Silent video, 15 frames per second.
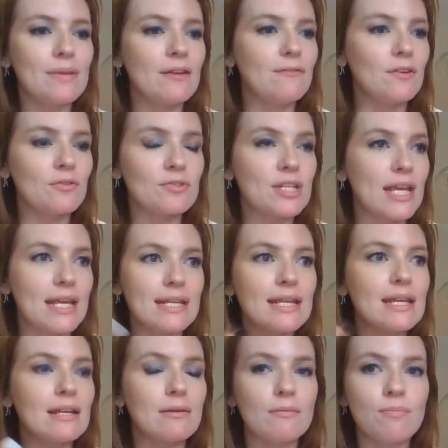If you're
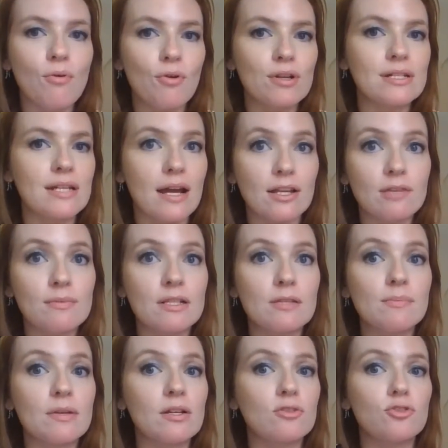taking important
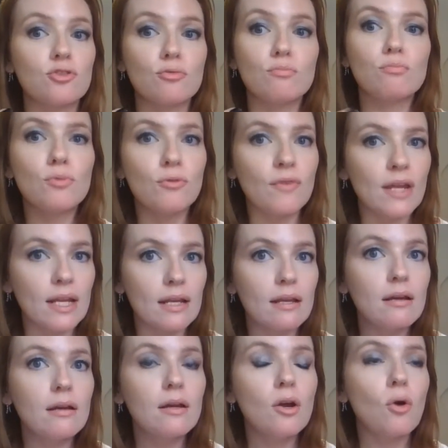documents because you're
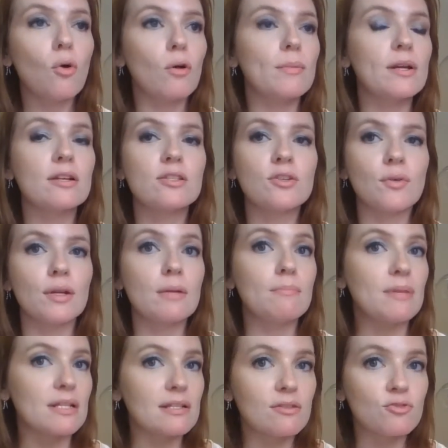moving or because you're on a
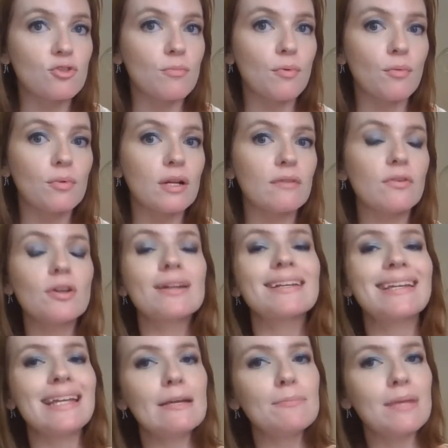business trip or whatever,
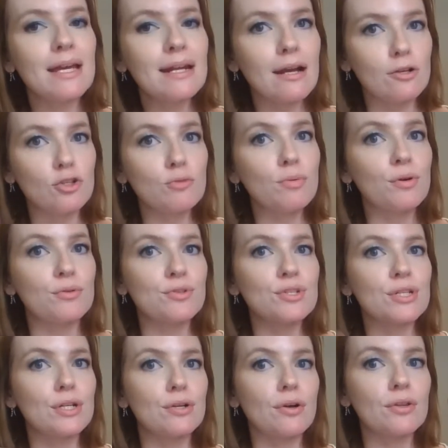keep that on your
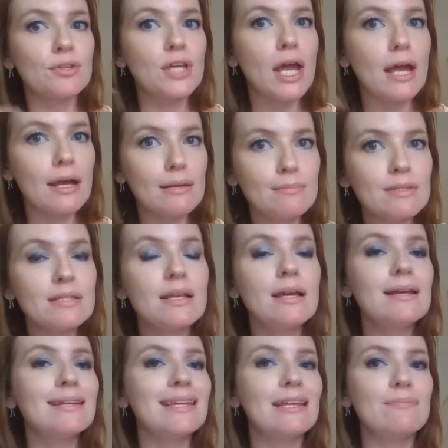person at all times.
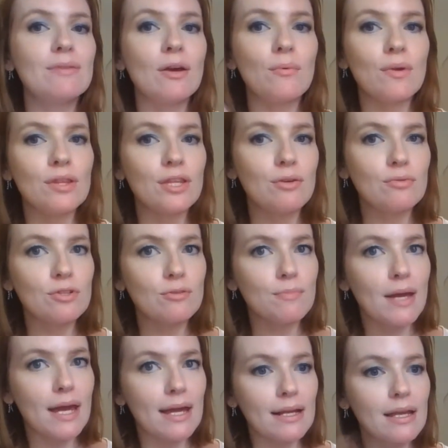Keep that with you in your
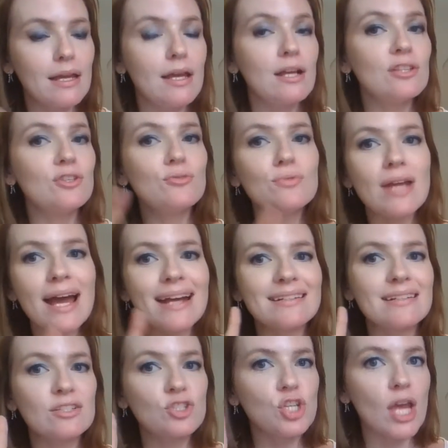bag. Do not
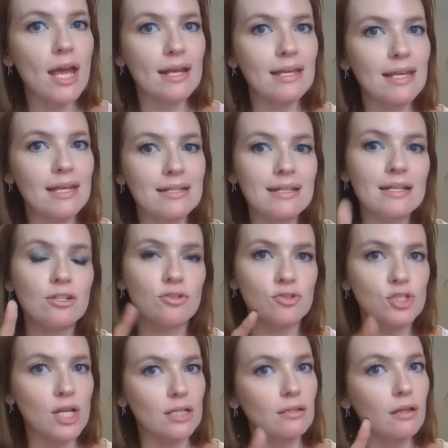check it in your
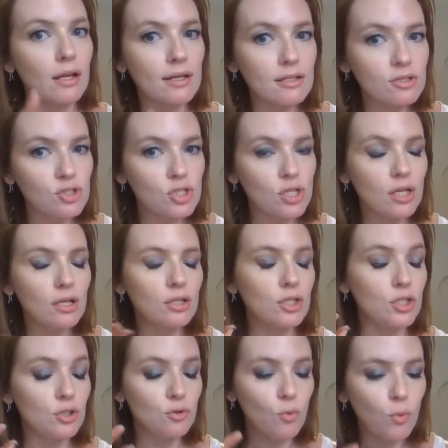checked luggage.
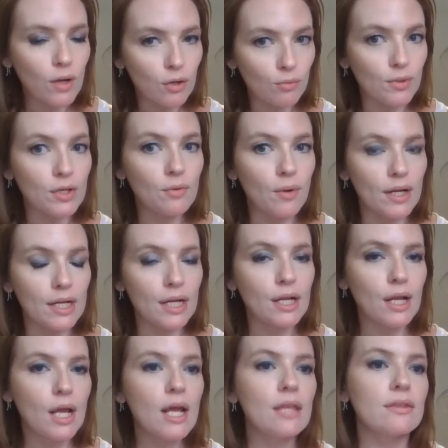You will regret
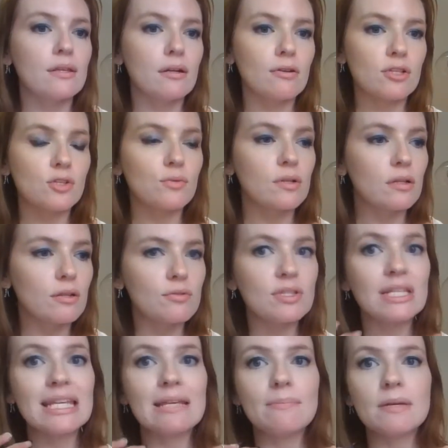it. That also
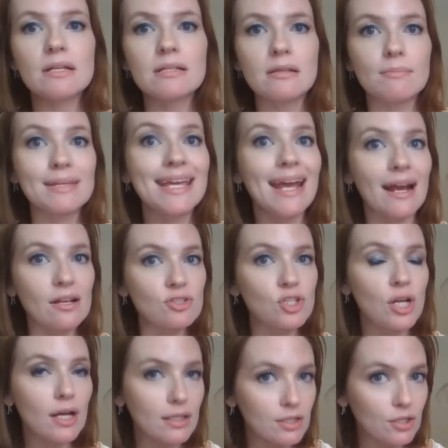includes keeping some
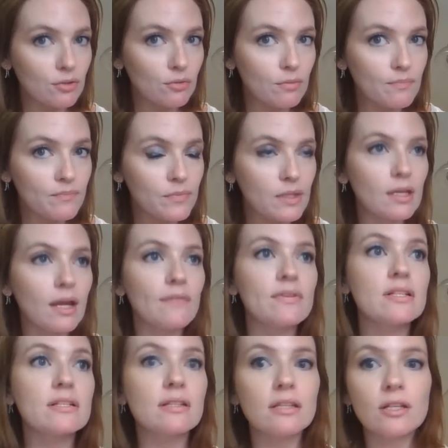cash on you.
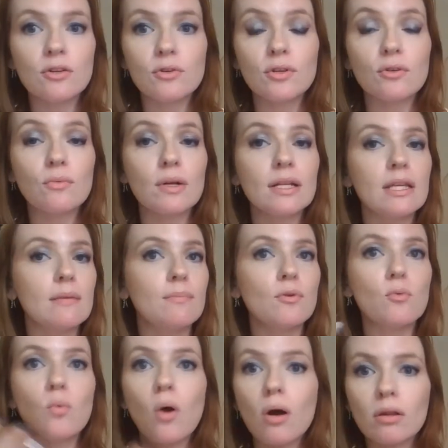Obviously, you're going to want to keep
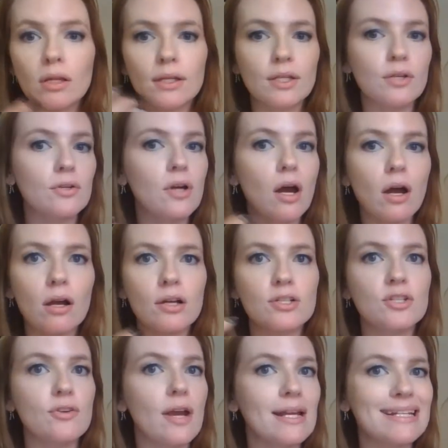your wallet, your
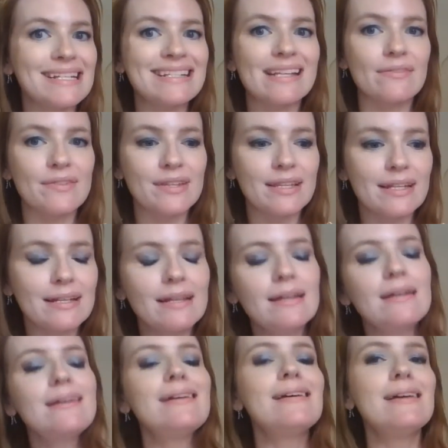cards, your IDs, everything.
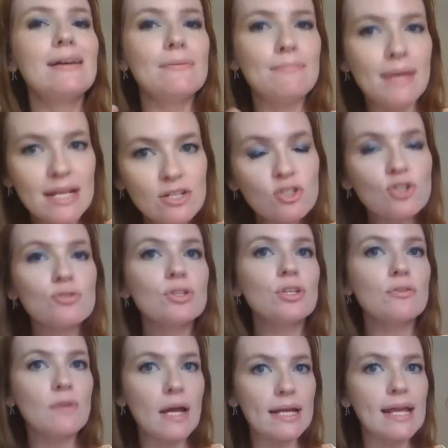Make sure
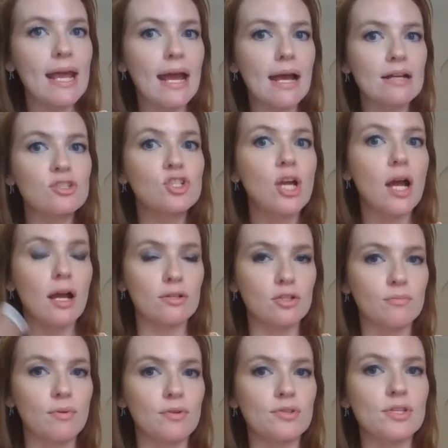that you've got cash on
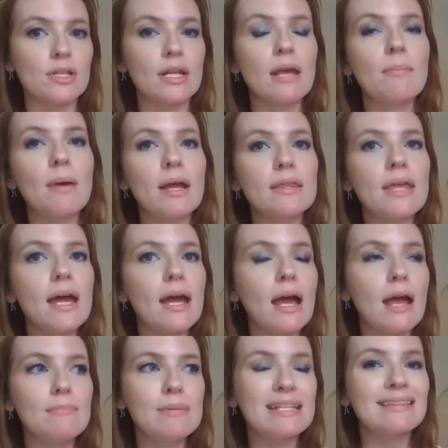your person. And by that,
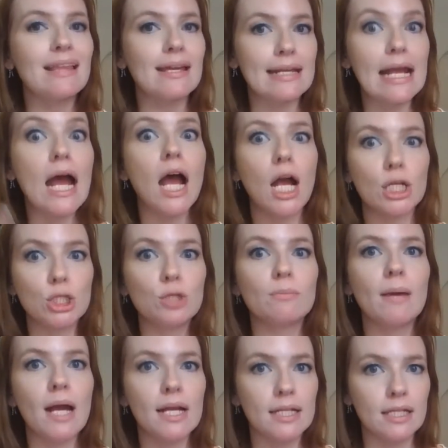I mean like on your
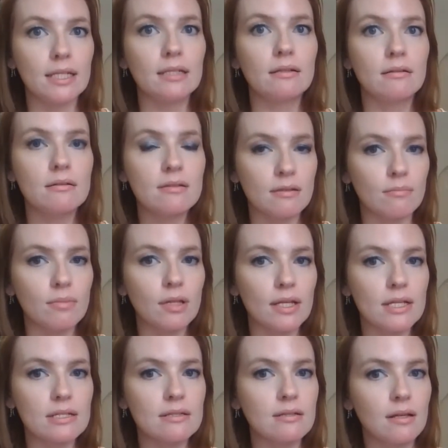body
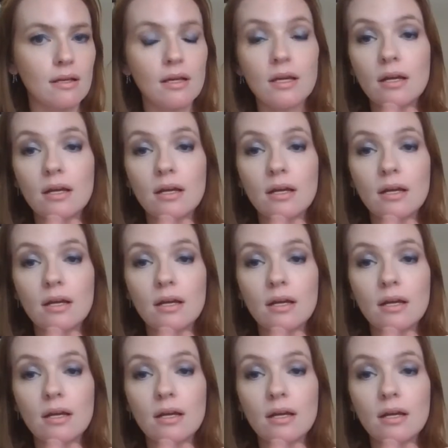someplace.